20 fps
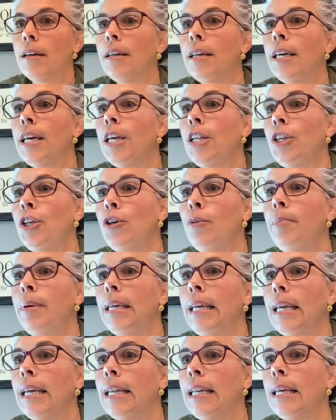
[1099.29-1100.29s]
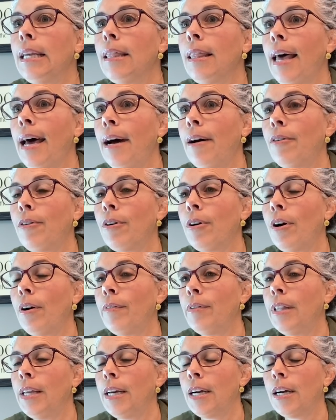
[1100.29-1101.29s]
Can you be any louder
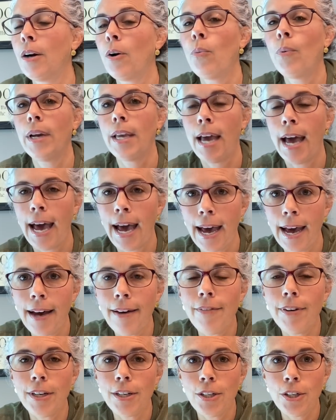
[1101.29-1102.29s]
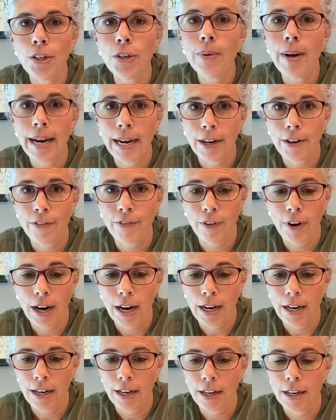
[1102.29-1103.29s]
over there? We have a new air
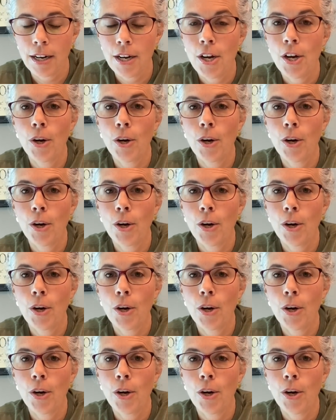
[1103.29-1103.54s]
fryer.